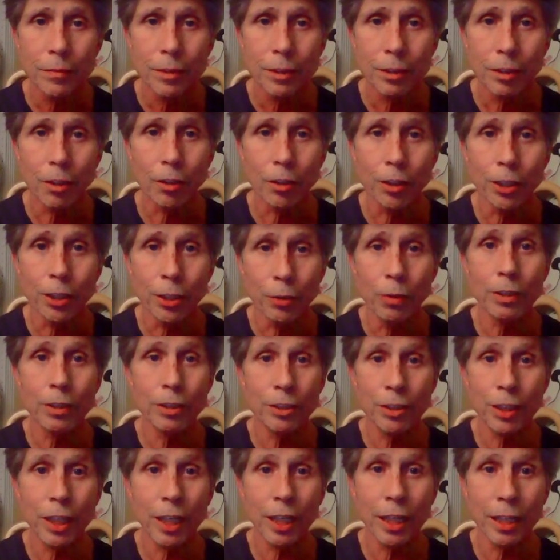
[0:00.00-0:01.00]
So you
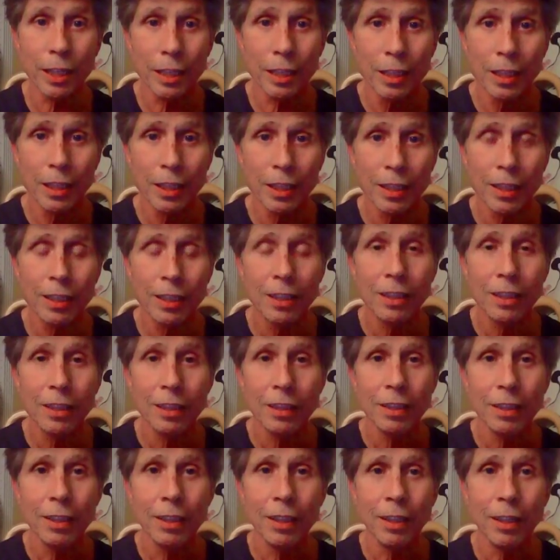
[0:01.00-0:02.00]
wouldn't say,
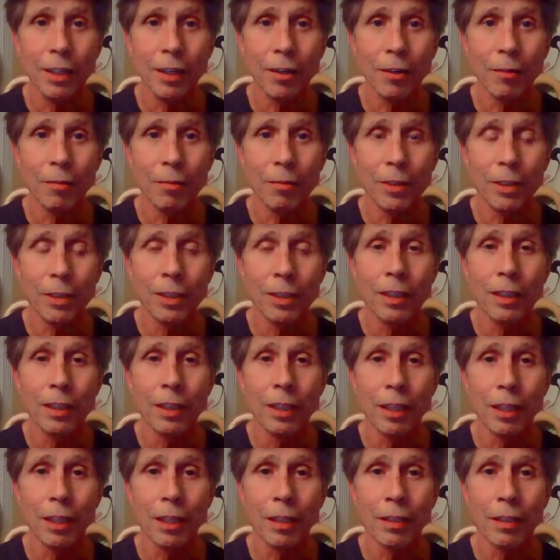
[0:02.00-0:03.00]

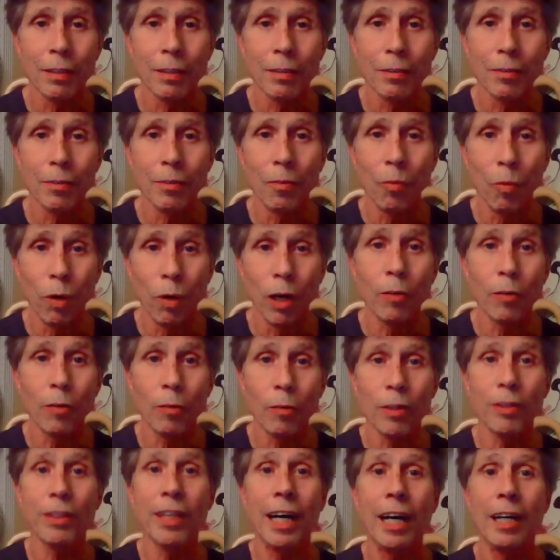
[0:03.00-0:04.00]

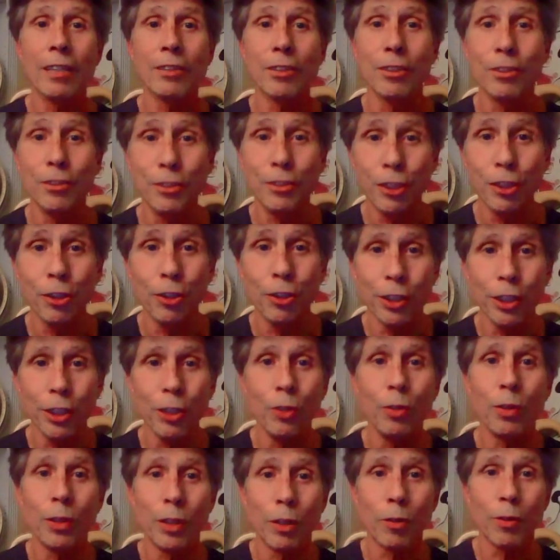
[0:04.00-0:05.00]
1/1002,
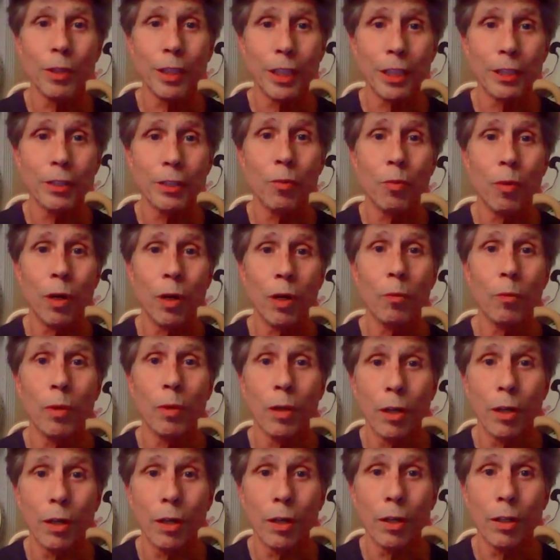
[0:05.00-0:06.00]
you would only get to 1,
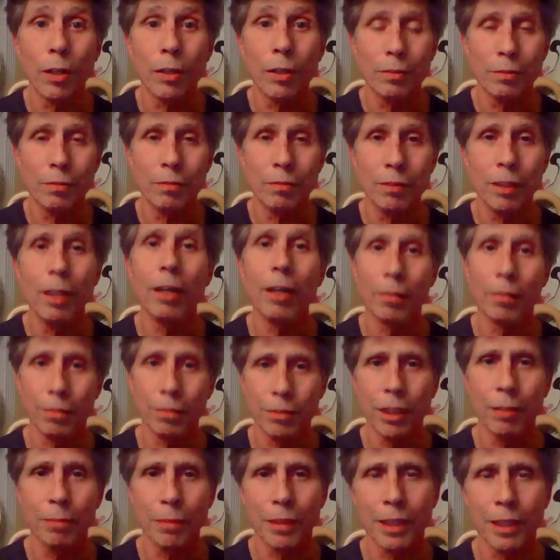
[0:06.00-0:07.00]

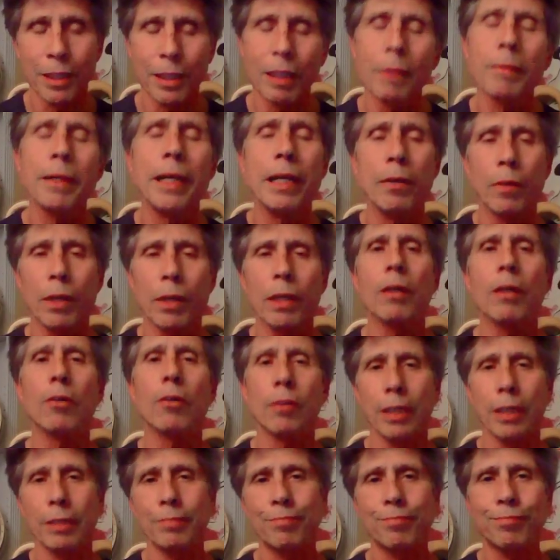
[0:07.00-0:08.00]
something like that. Anyway,
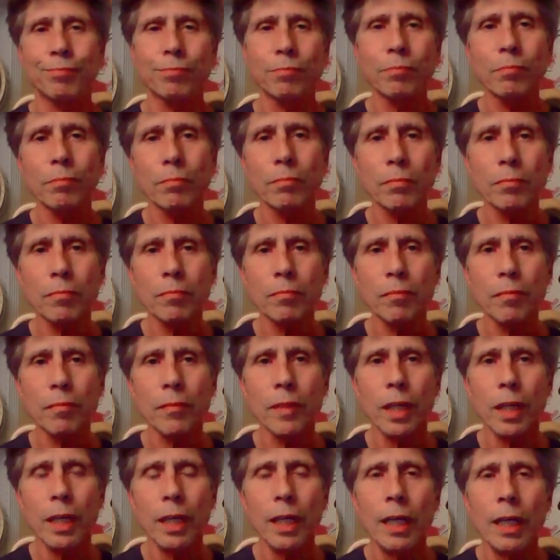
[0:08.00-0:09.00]
okay.
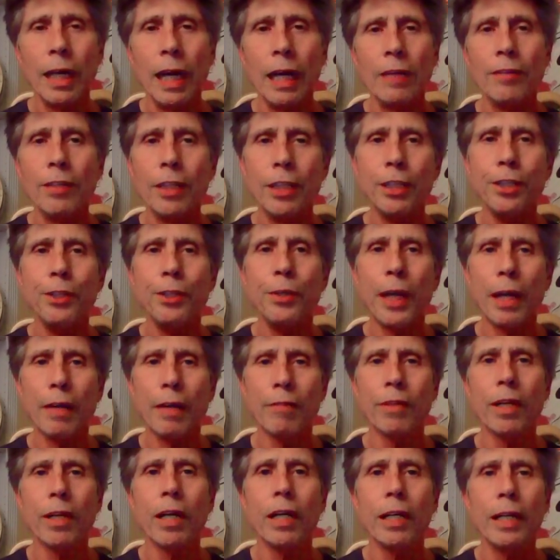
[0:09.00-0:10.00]
And then you
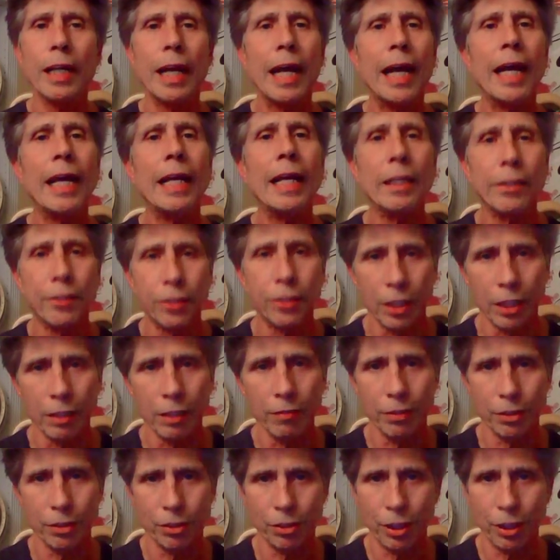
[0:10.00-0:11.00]
have an 1/8
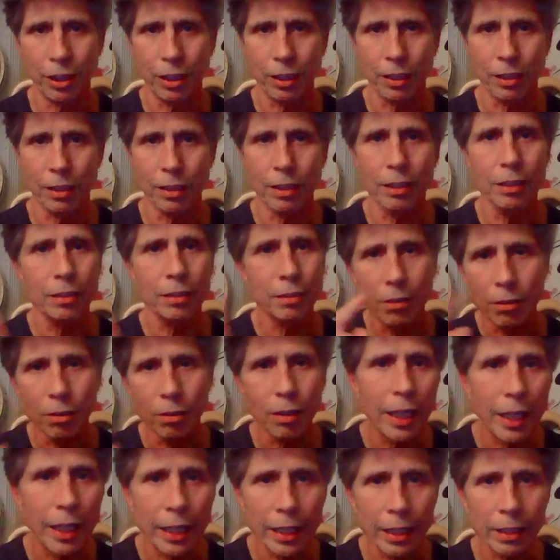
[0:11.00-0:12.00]
of a second,
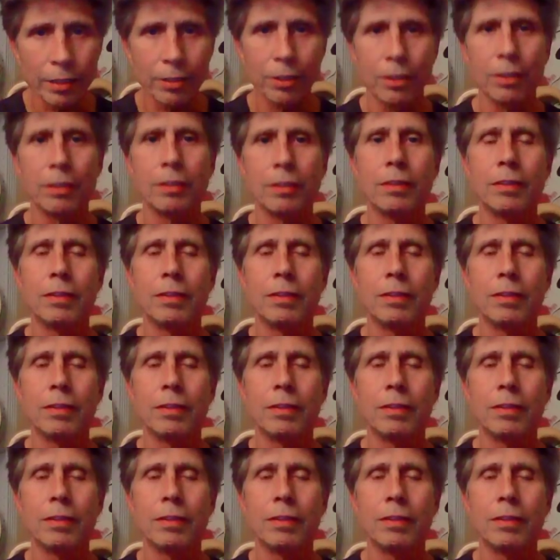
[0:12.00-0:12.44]
little 8.